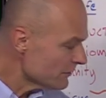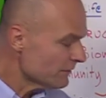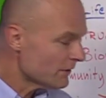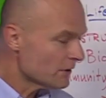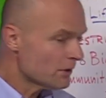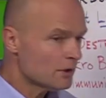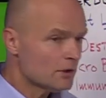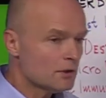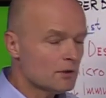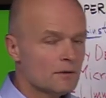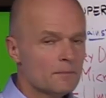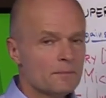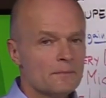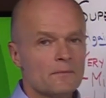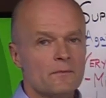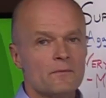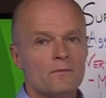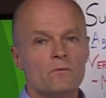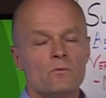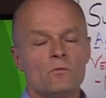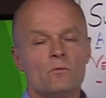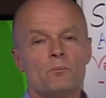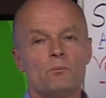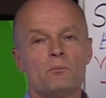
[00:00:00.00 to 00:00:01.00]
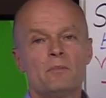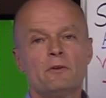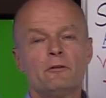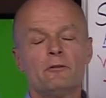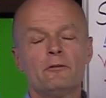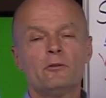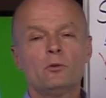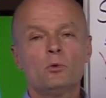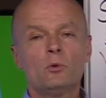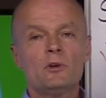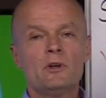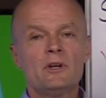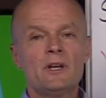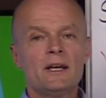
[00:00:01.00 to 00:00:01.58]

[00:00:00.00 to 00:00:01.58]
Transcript: of all, before